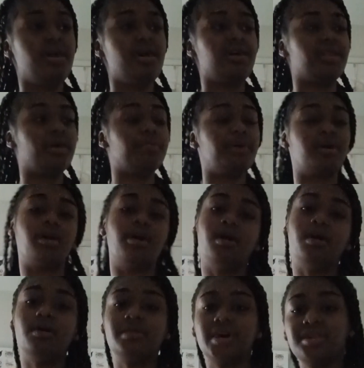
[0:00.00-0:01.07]
and I'm like,
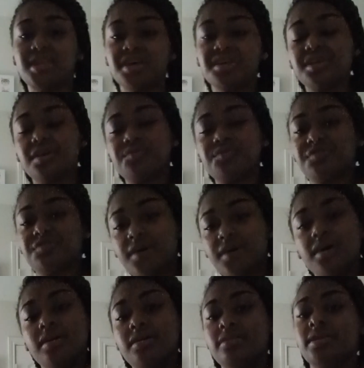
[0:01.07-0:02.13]
oh, that that sounds fun.